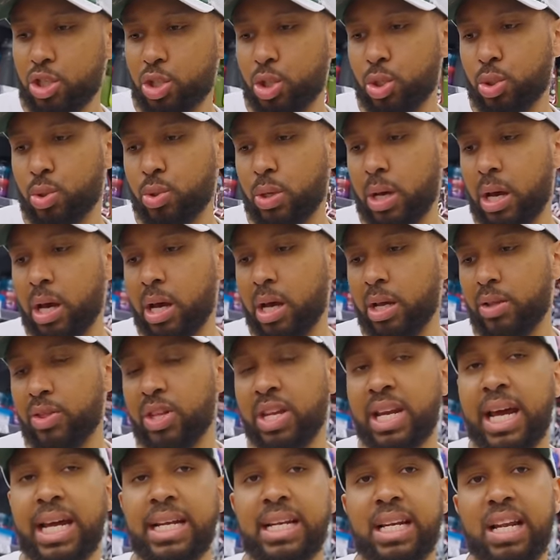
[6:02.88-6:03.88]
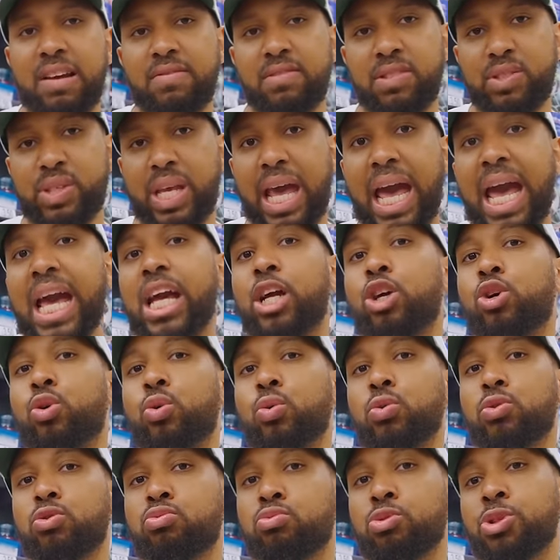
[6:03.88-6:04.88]
to the 911's
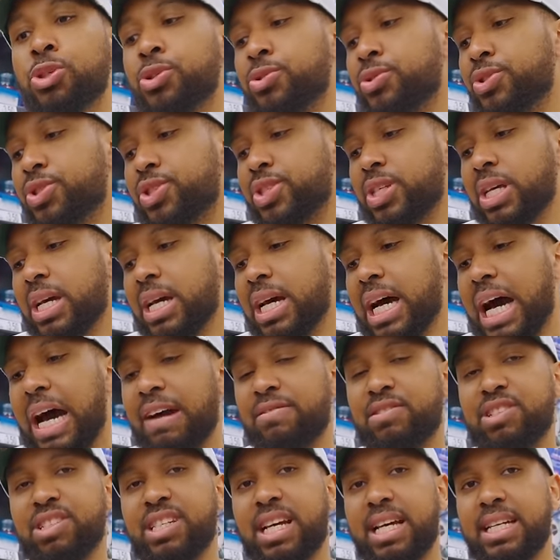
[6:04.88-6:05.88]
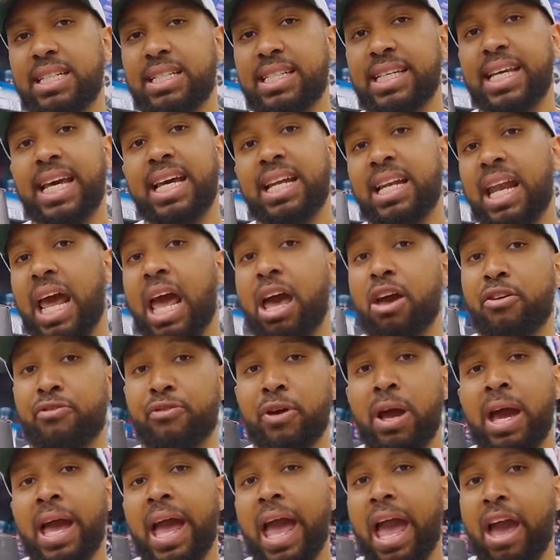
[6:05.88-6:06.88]
air-cooled roots, I've decided to get an
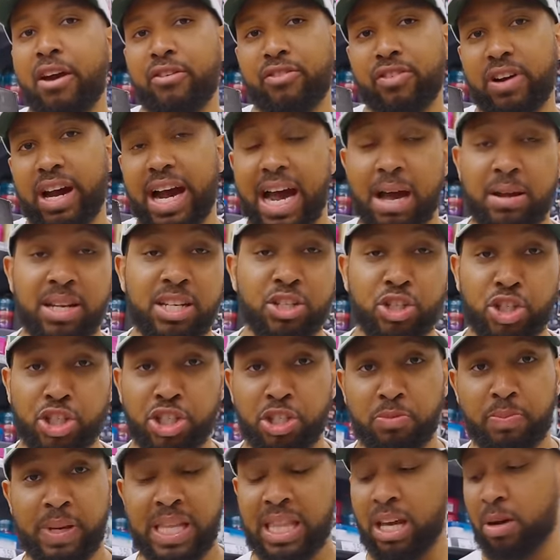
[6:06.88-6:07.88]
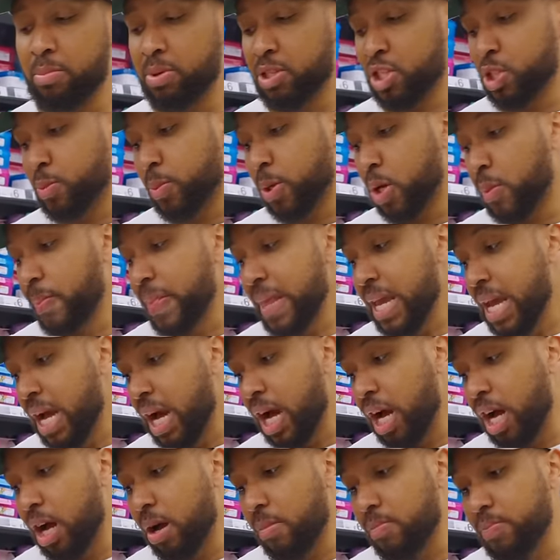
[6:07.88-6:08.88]
air fryer. I literally just made that up on the spot.
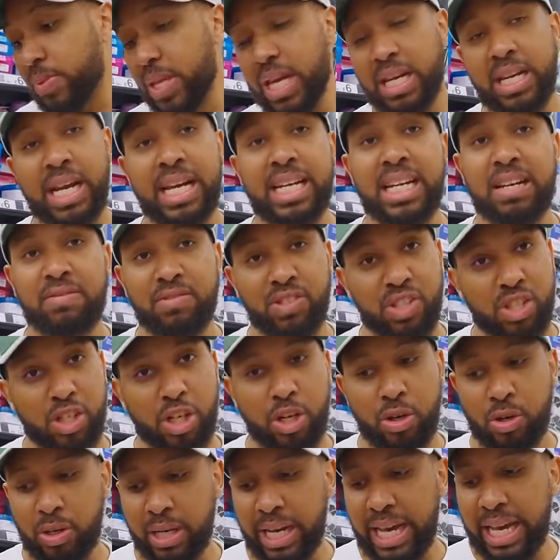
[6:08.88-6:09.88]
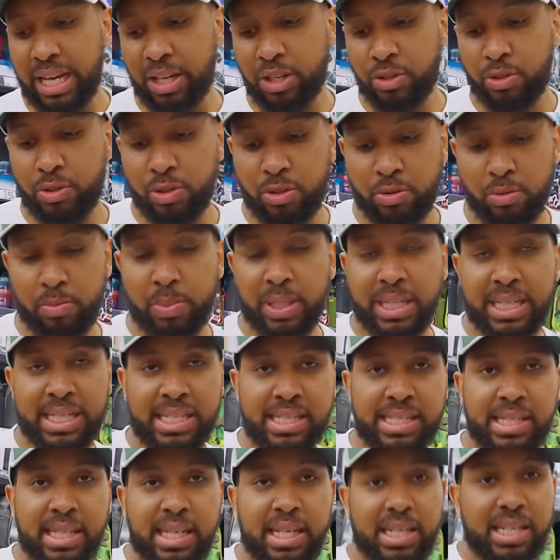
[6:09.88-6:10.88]
911s are no longer air-cooled, but
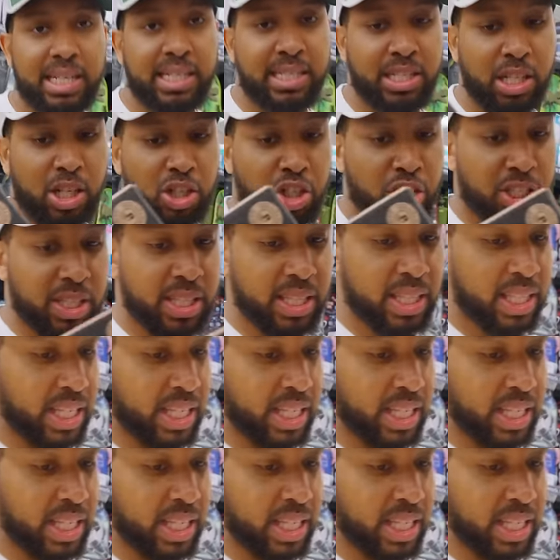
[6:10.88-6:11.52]
it's just the